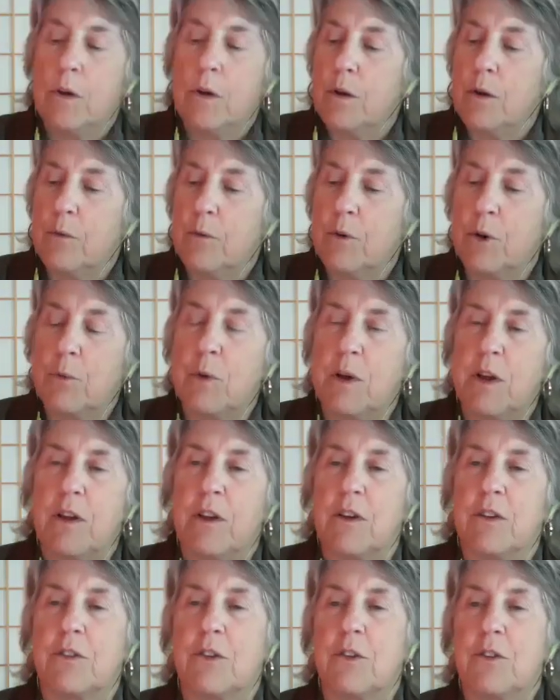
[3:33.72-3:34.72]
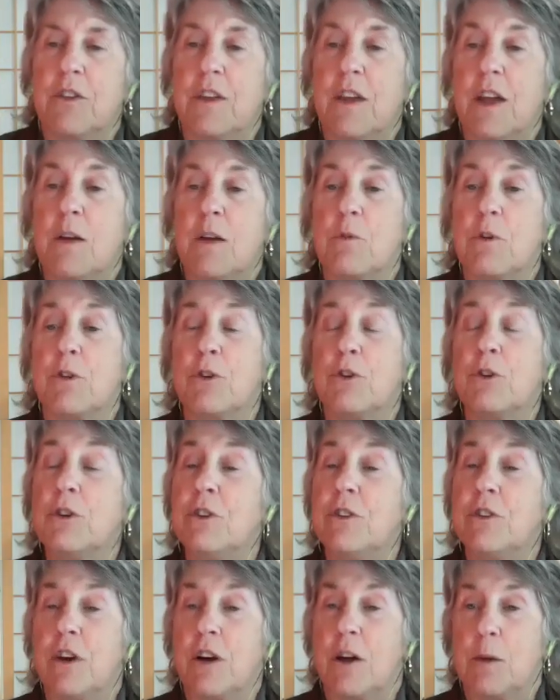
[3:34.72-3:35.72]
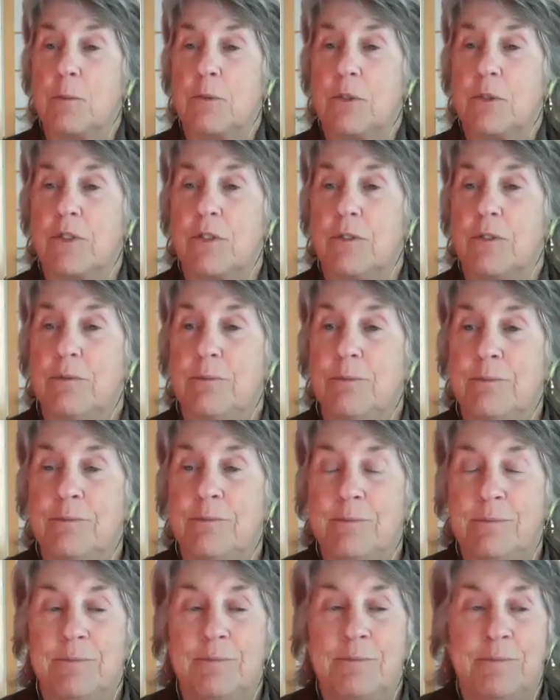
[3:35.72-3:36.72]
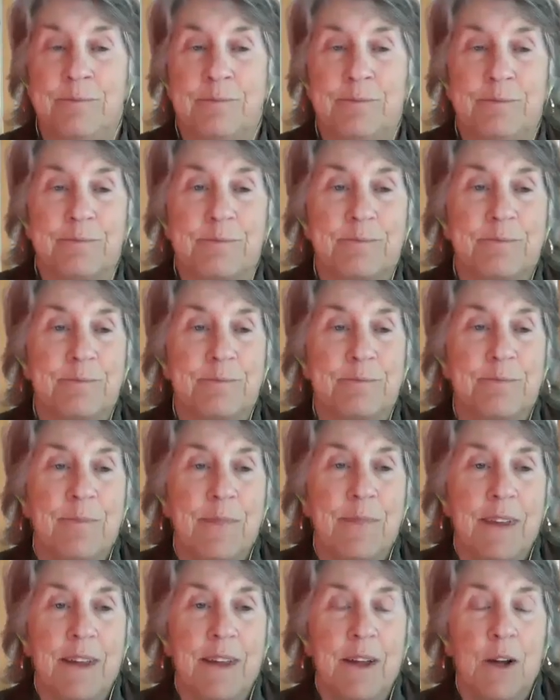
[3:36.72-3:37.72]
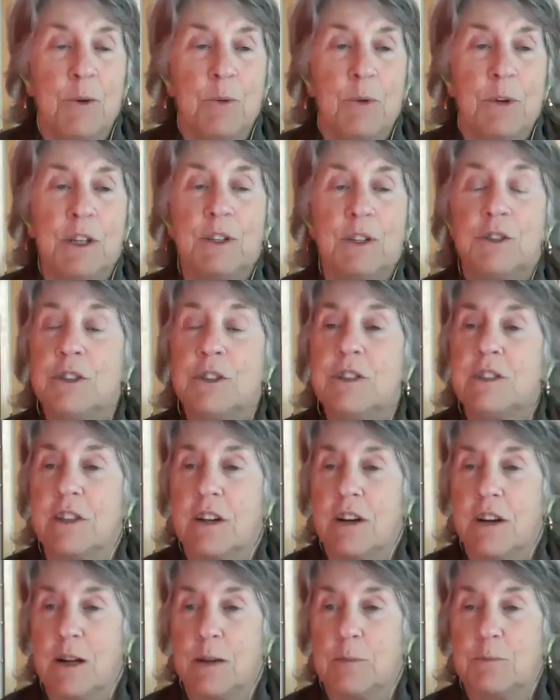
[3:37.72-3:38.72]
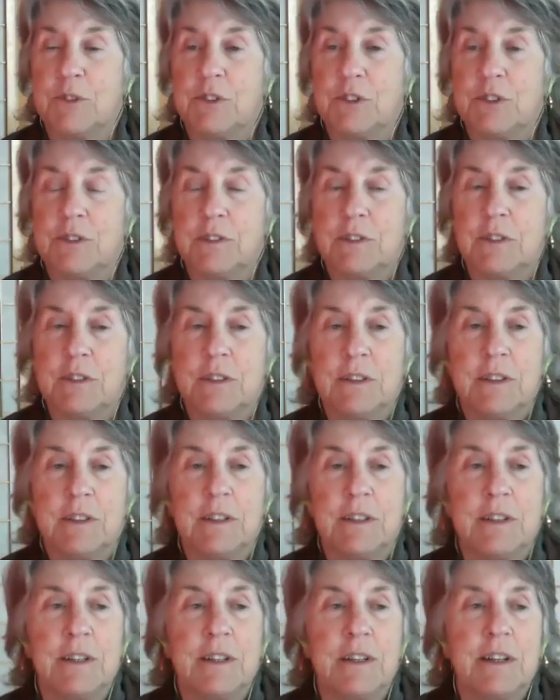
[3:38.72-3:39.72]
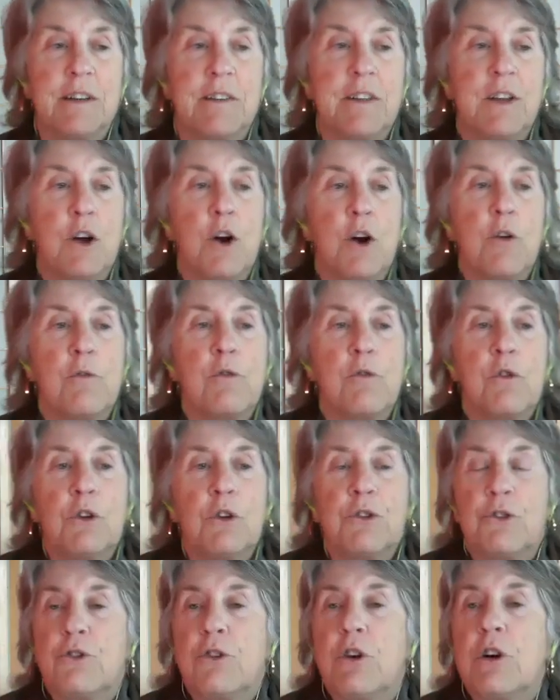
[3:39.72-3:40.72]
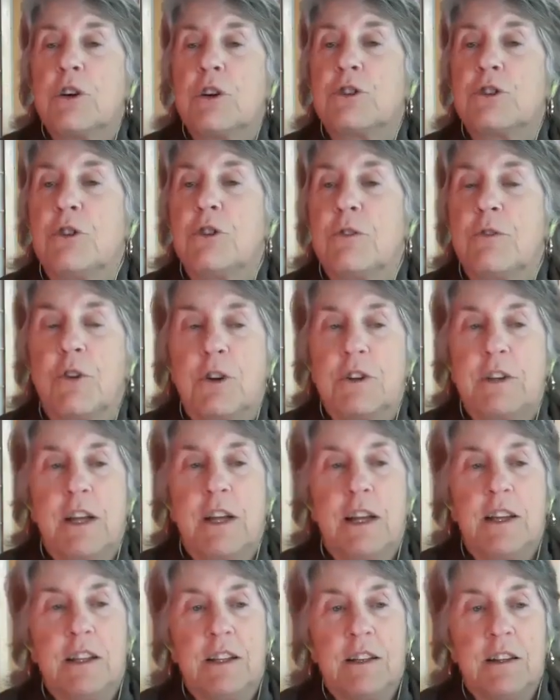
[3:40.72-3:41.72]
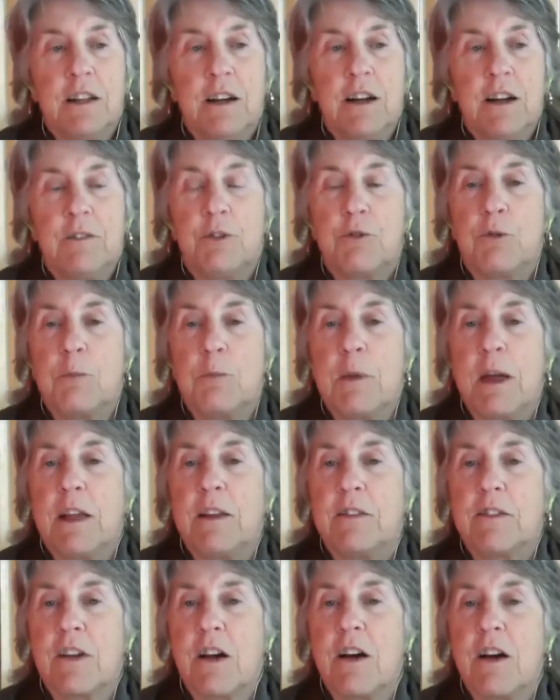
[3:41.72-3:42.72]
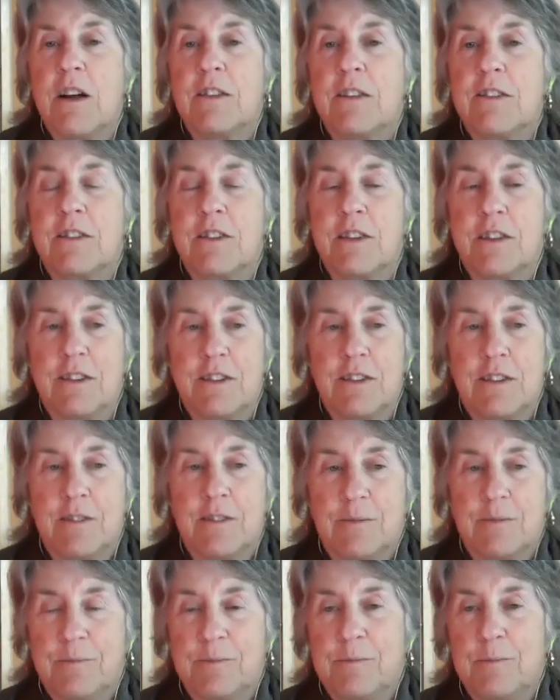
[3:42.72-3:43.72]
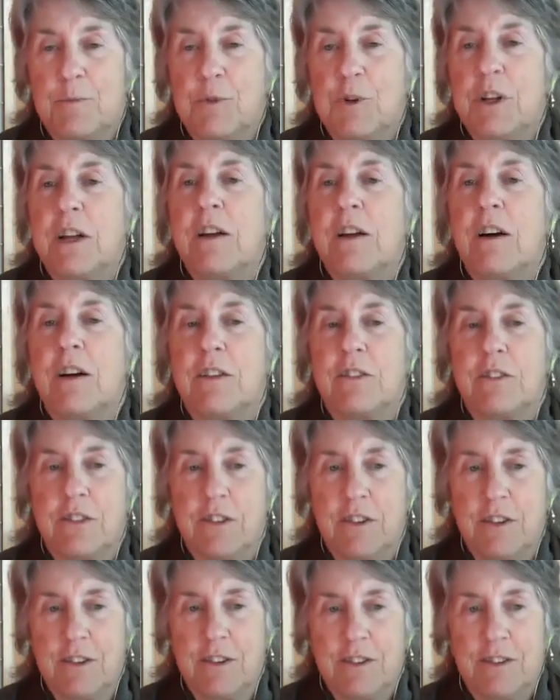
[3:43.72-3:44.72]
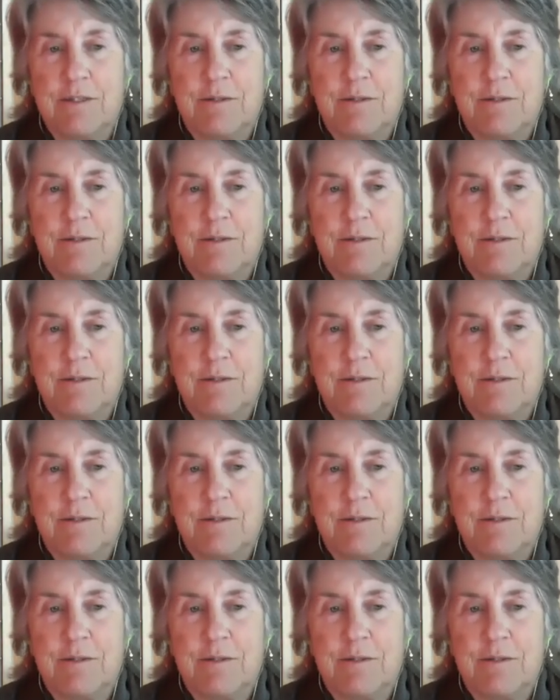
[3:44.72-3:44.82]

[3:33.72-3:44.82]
What do we associate with good times? Well, in good times, the overall structure of our daily lives remains constant, pretty constant.